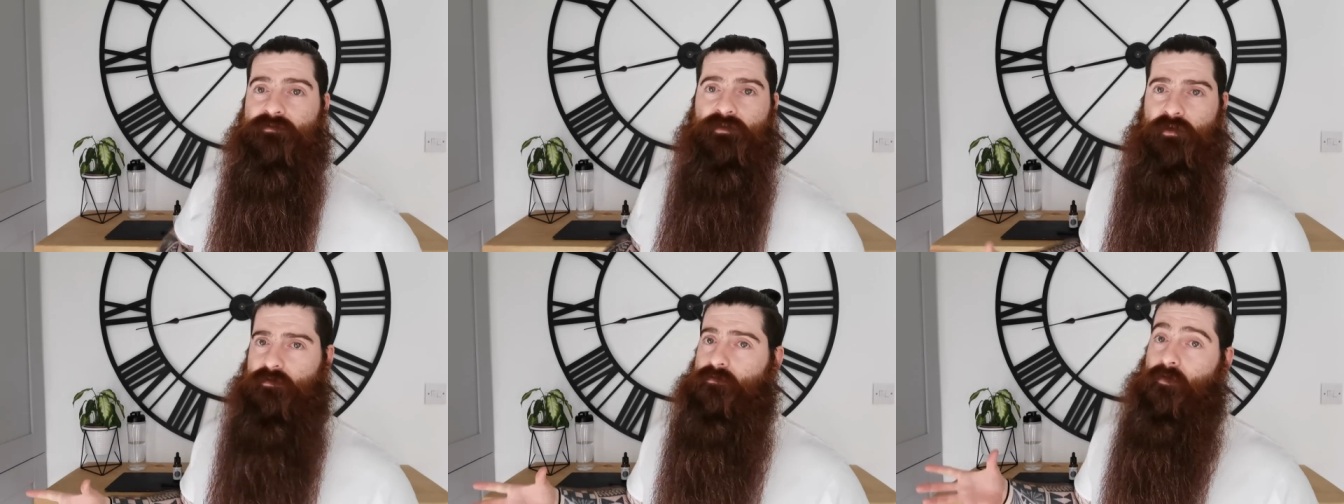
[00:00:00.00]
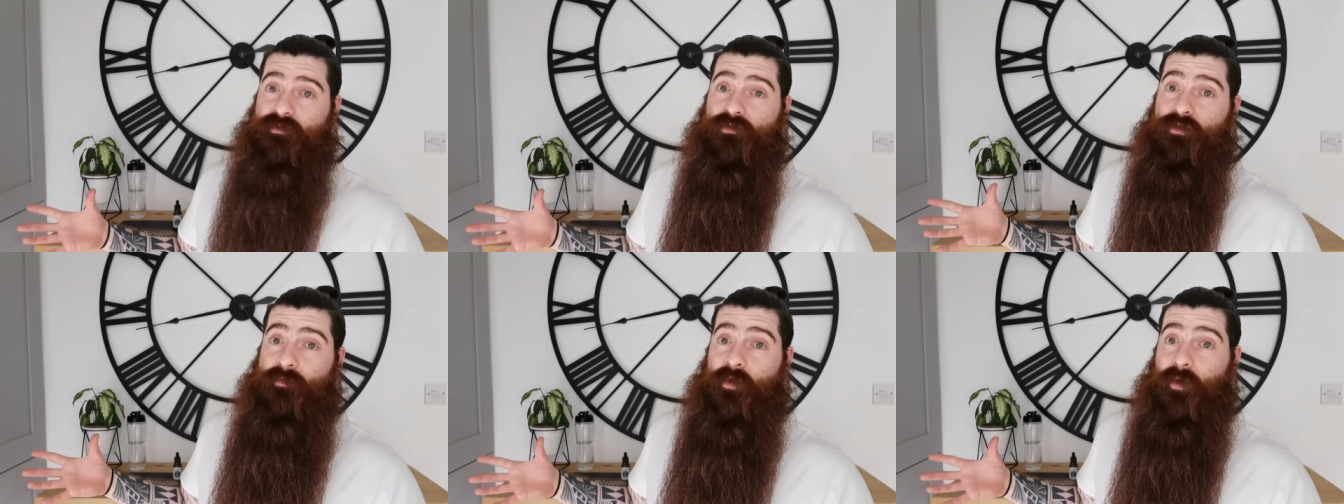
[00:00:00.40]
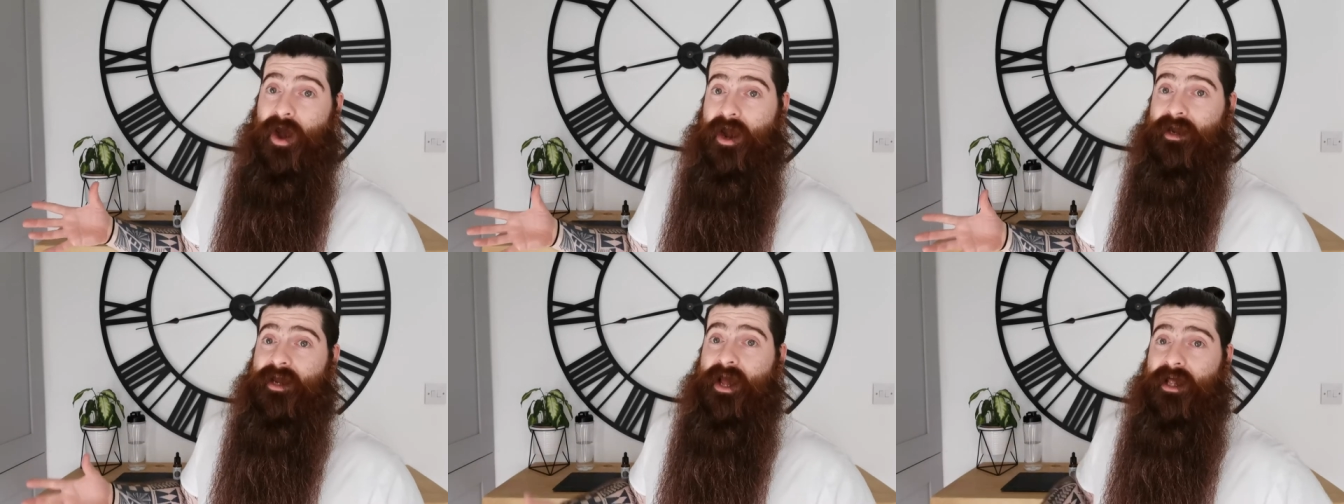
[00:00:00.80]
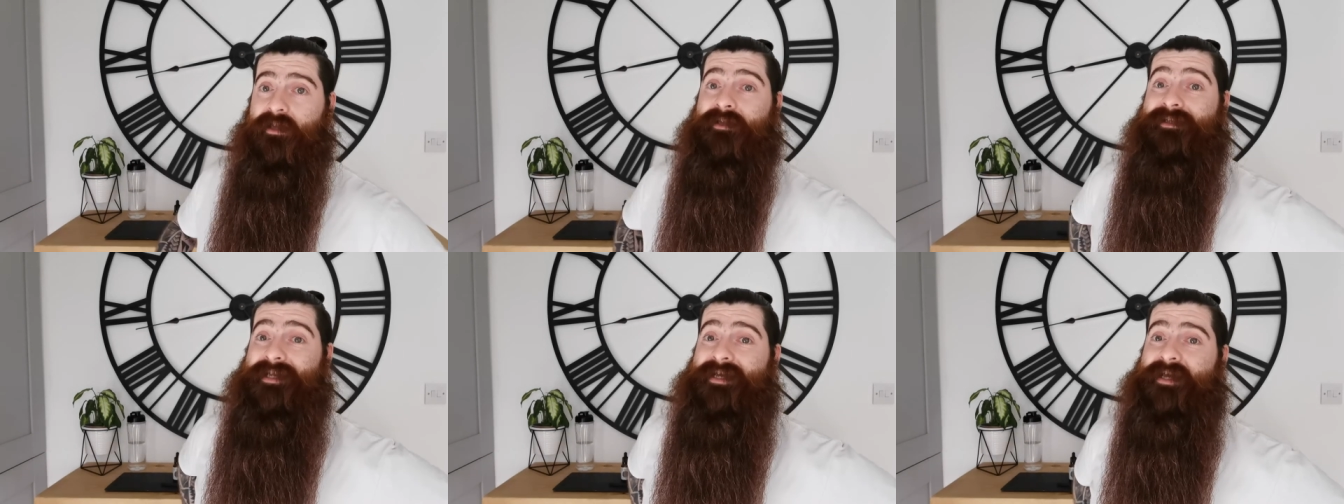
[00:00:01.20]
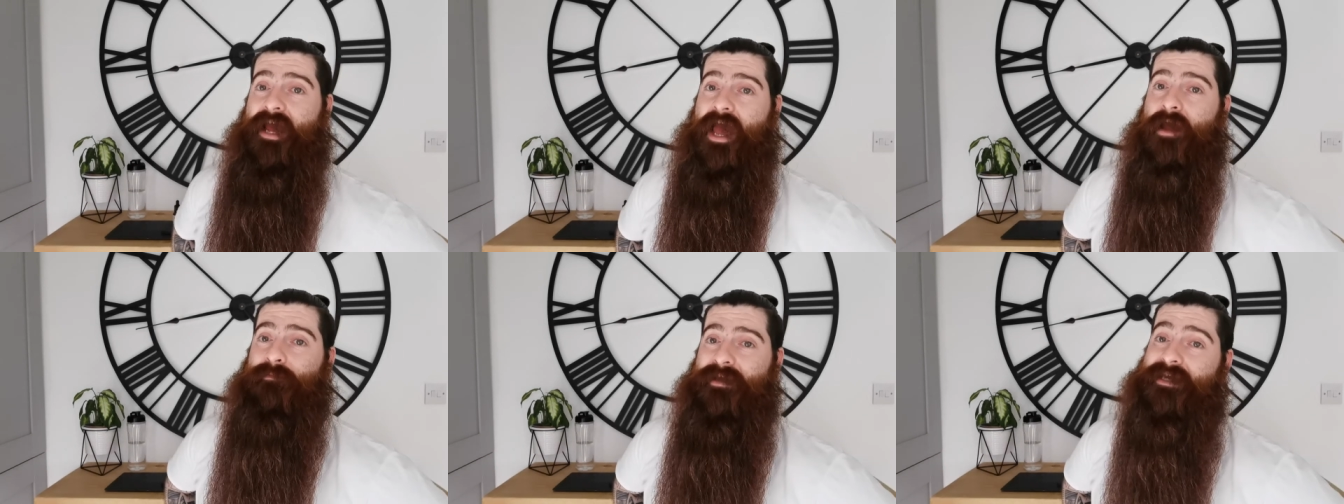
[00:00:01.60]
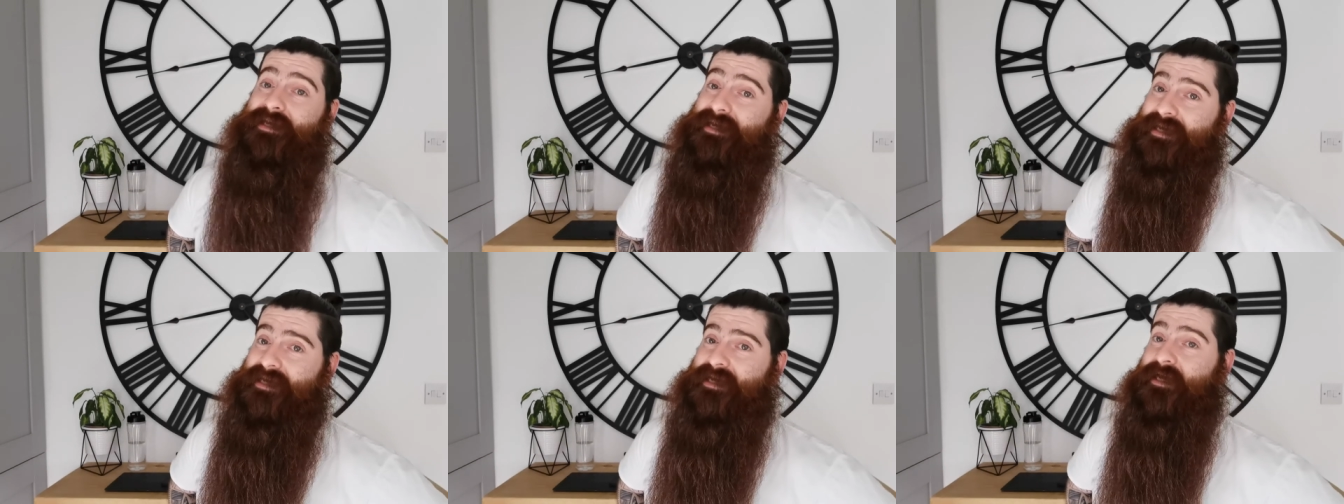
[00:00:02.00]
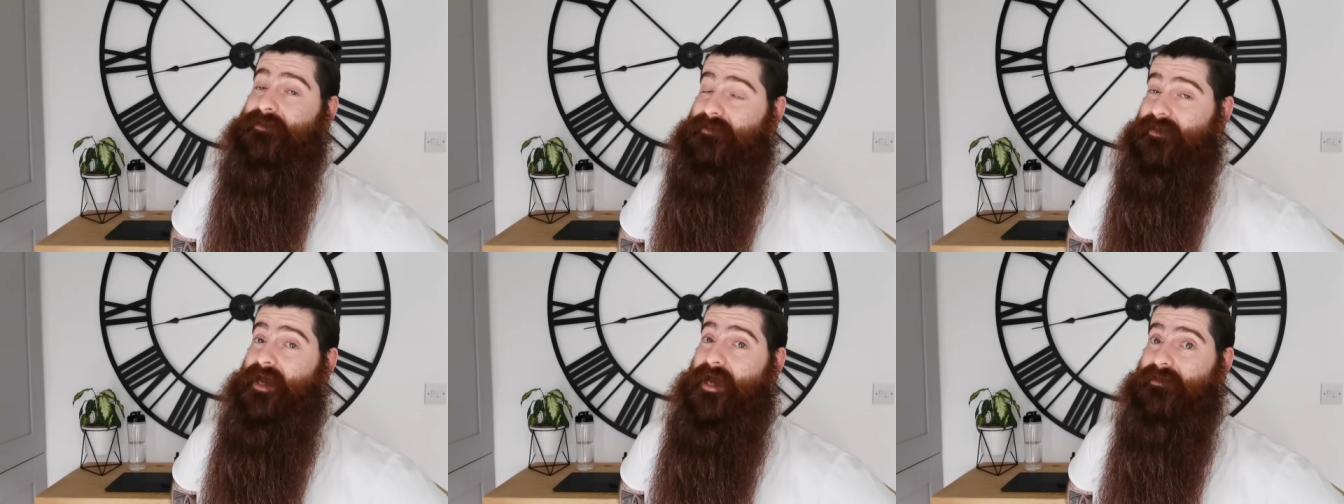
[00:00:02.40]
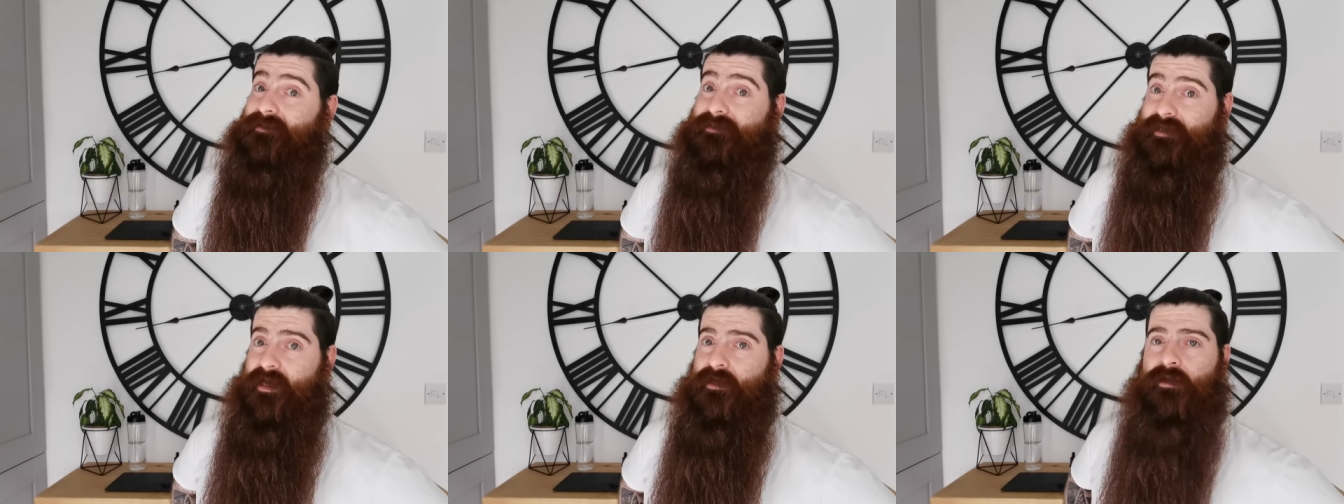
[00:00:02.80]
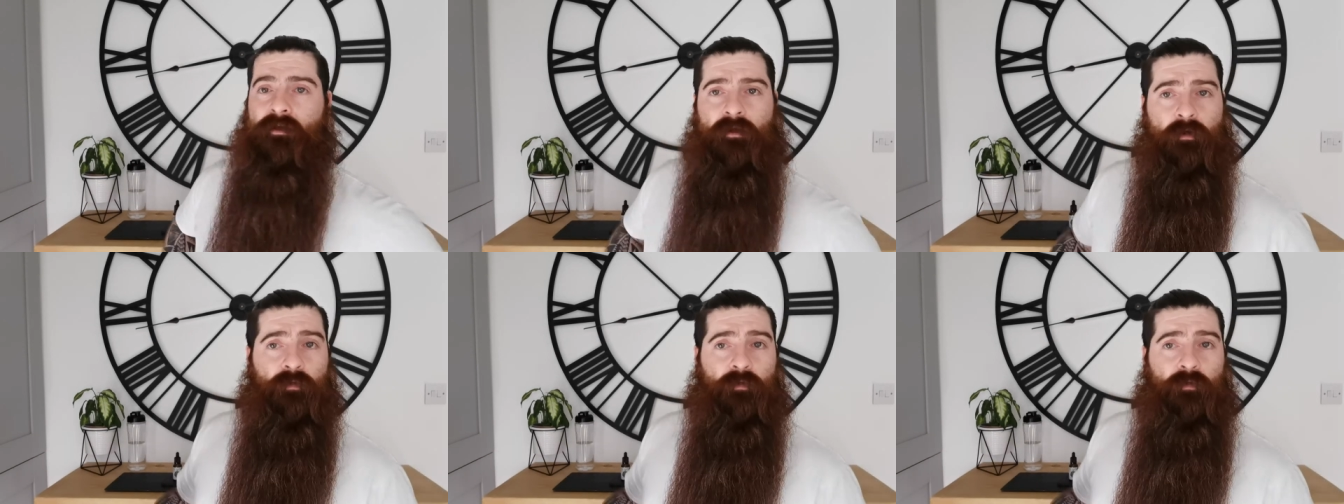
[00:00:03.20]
So obviously W I L D M E E T S ten.